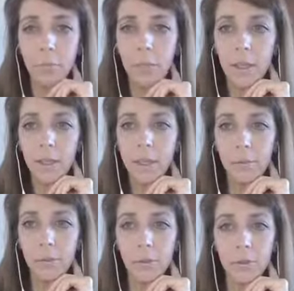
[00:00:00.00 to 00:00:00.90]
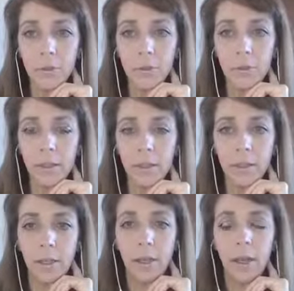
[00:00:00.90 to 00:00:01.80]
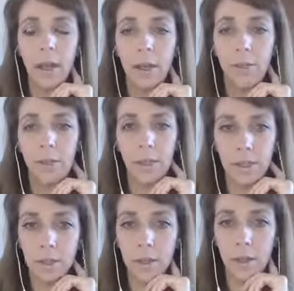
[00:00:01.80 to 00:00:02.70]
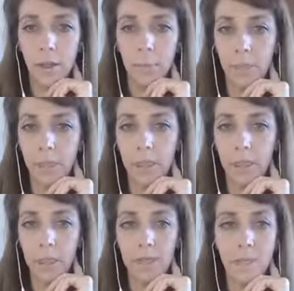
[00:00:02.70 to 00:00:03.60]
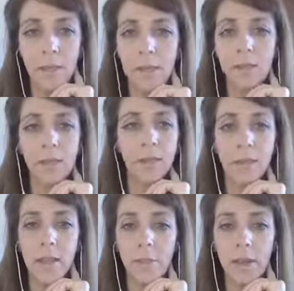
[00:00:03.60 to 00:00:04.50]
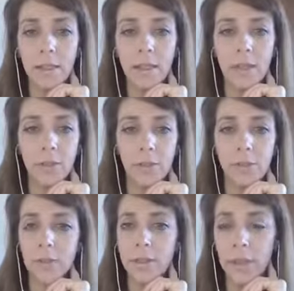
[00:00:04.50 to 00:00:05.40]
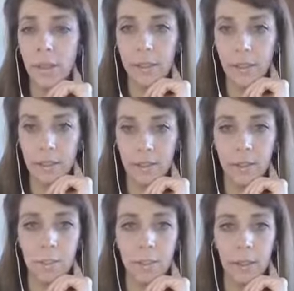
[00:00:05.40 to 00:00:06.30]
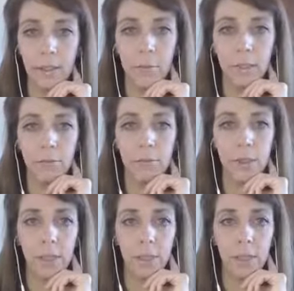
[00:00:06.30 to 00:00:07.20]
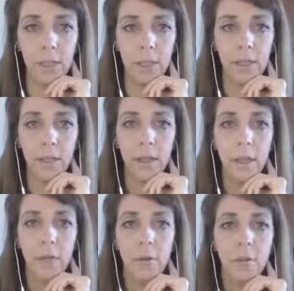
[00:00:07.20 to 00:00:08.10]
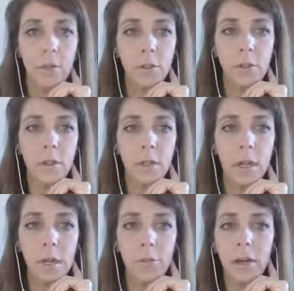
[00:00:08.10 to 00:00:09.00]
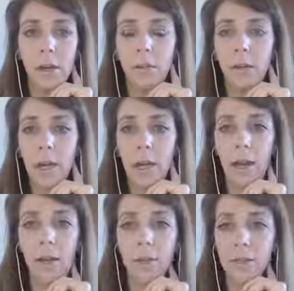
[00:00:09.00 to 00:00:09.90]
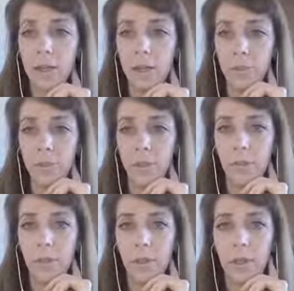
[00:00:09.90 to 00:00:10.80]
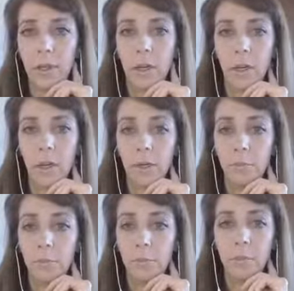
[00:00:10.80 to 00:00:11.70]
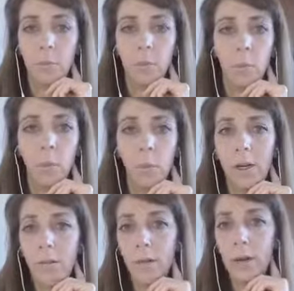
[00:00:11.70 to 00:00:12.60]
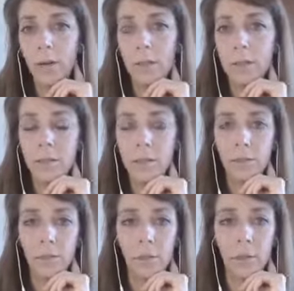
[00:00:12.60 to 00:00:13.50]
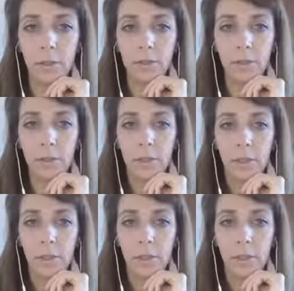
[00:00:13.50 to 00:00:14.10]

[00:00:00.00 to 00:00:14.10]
The same is true with affiliate marketing. It's basically the same idea as you're selling something with affiliate marketing. So you want to talk about how has it helped you? What about it do you love?